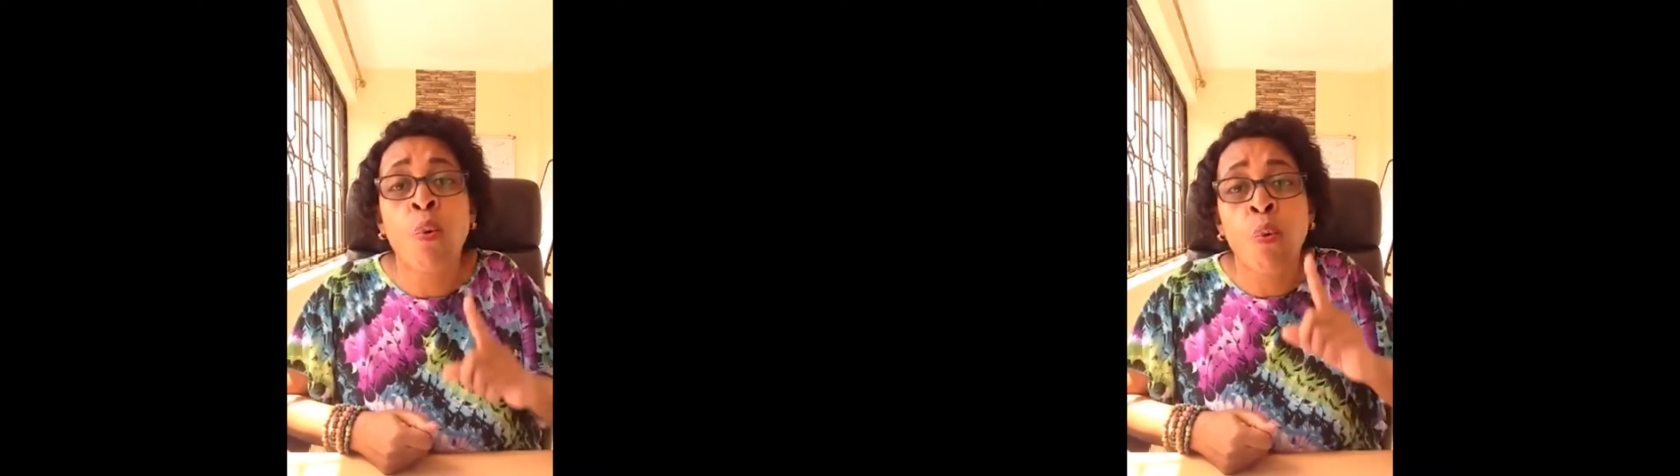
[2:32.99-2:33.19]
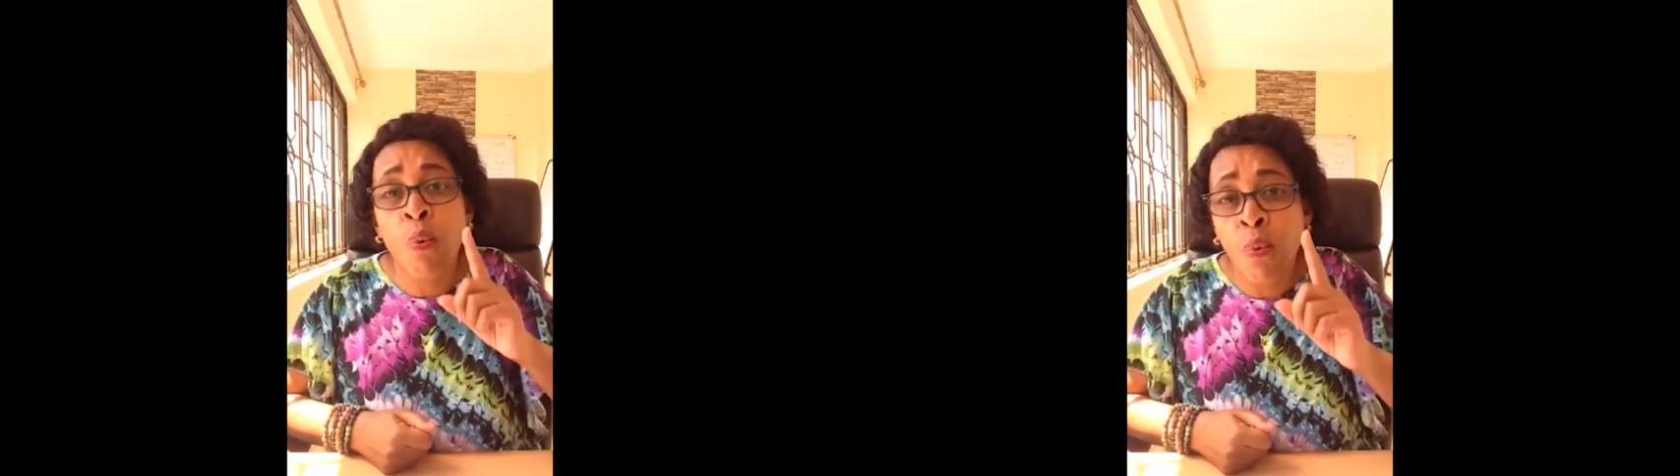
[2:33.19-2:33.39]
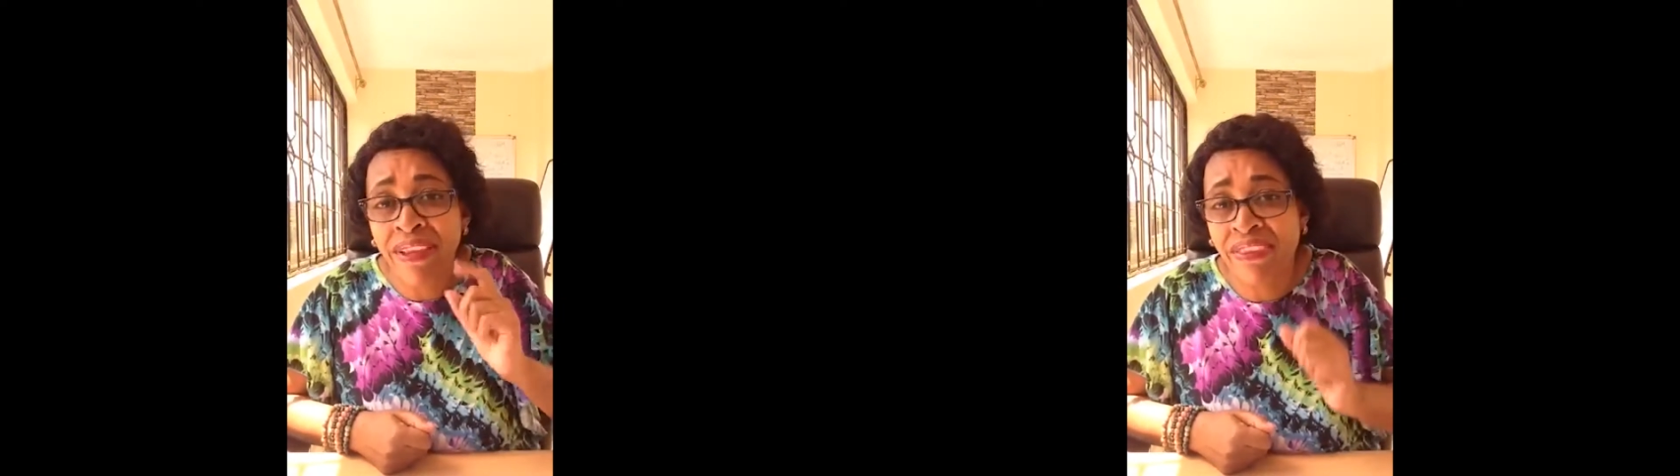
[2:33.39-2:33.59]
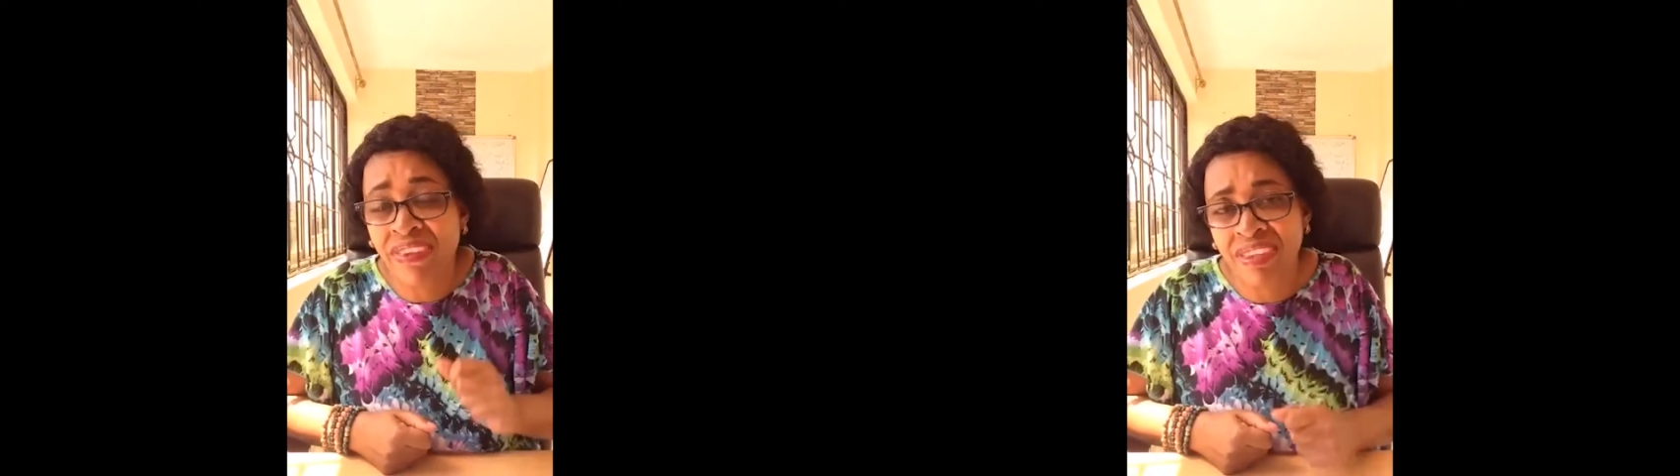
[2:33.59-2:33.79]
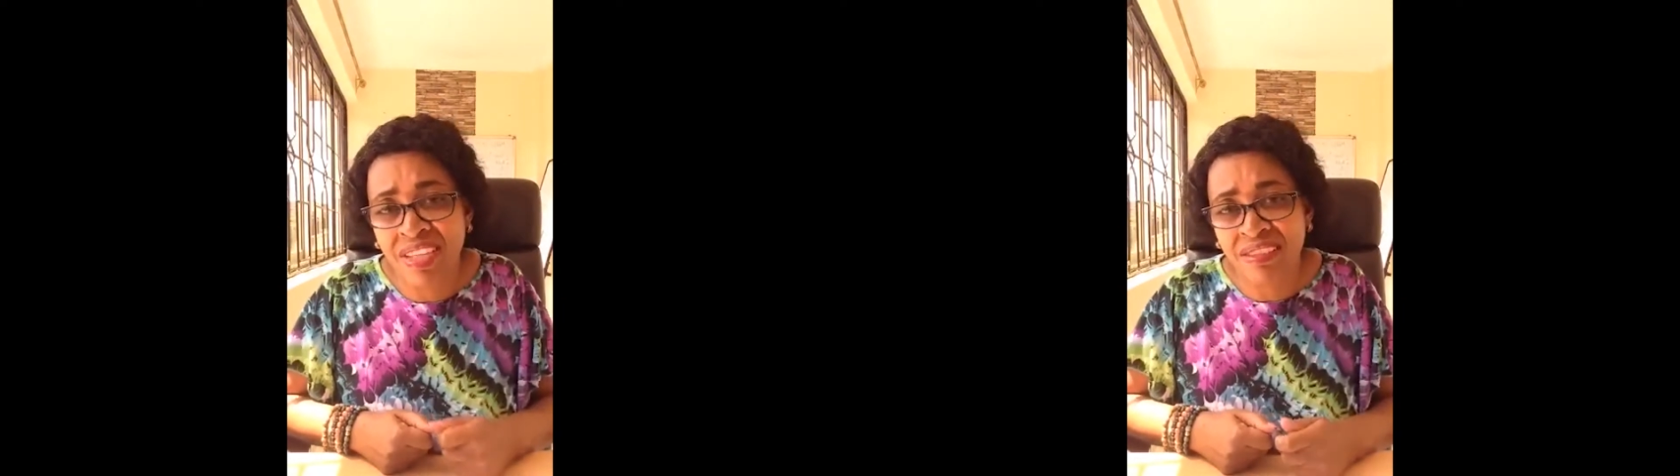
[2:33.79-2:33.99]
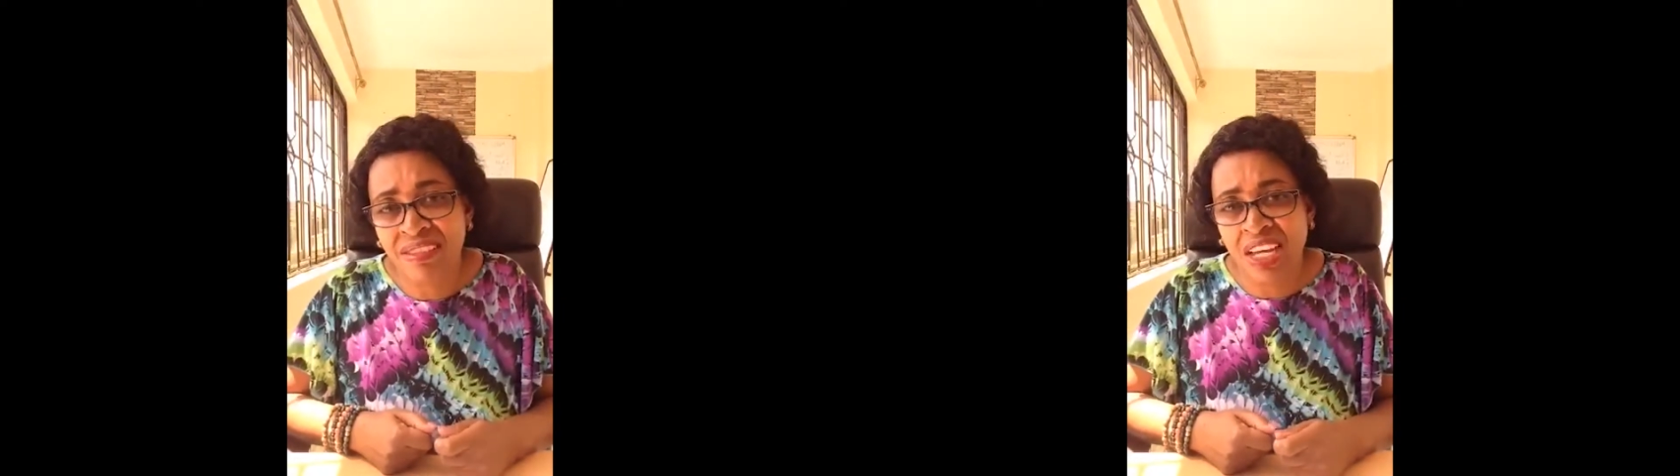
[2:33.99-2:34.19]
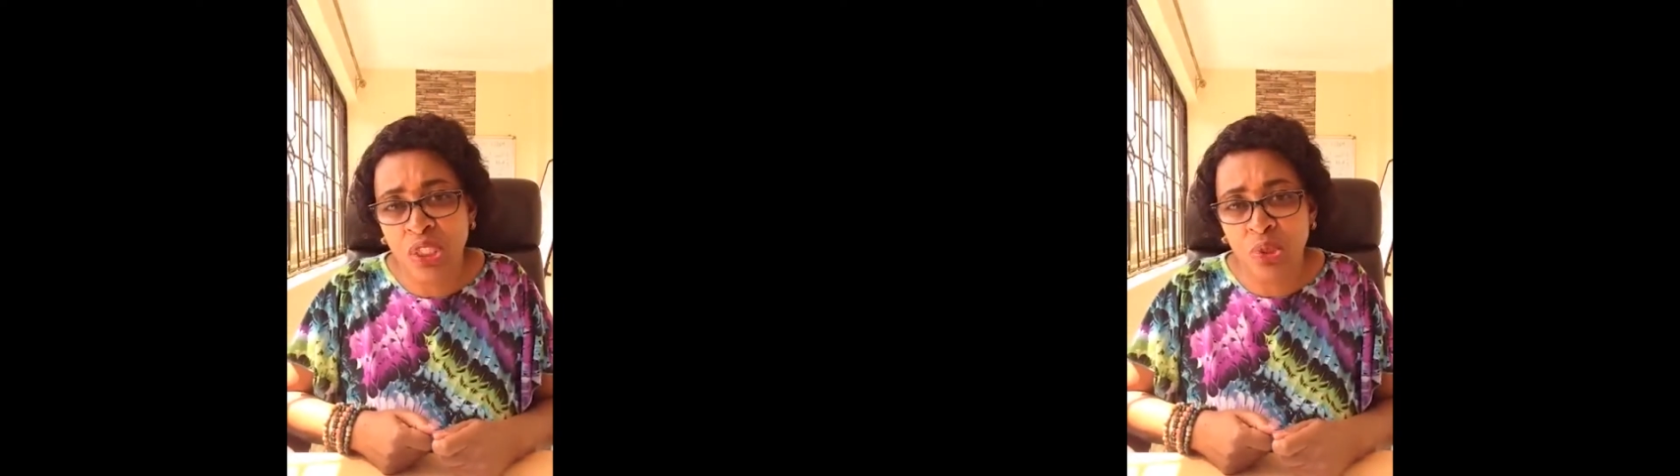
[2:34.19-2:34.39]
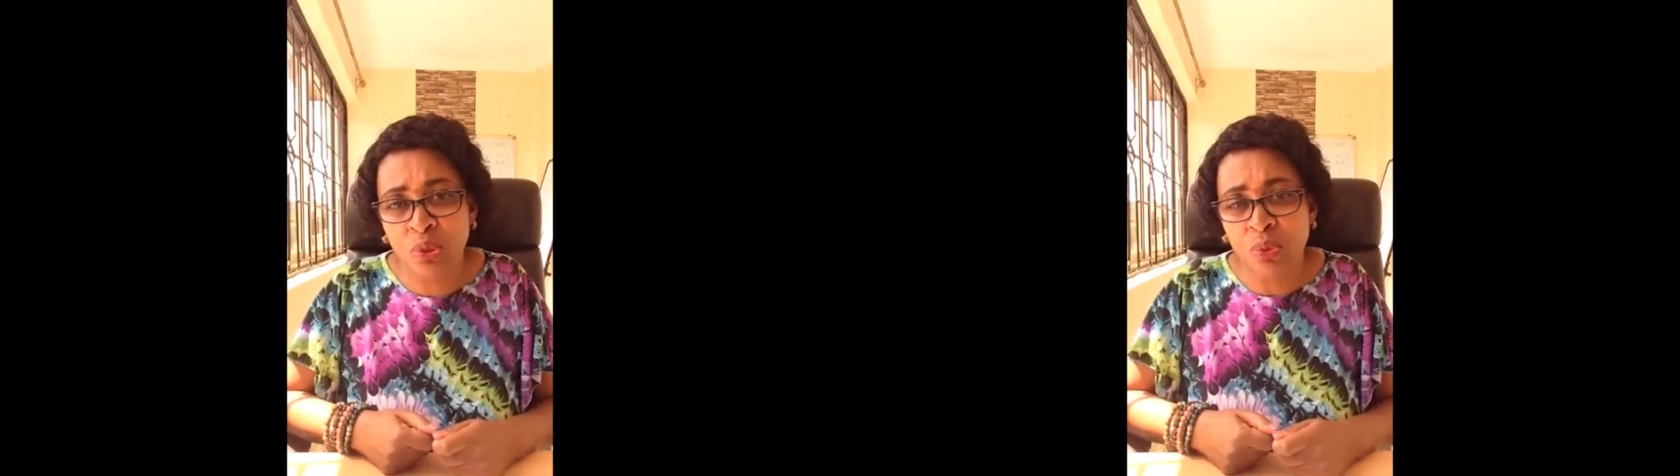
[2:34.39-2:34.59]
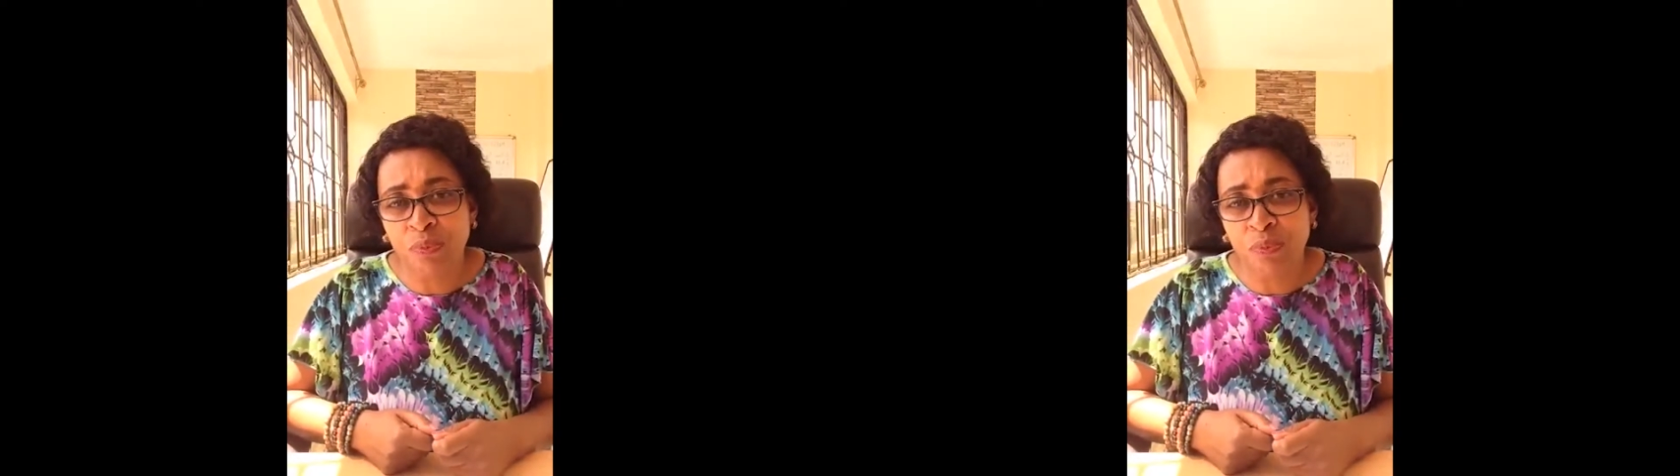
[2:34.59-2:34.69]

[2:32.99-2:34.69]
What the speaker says: one thing that they do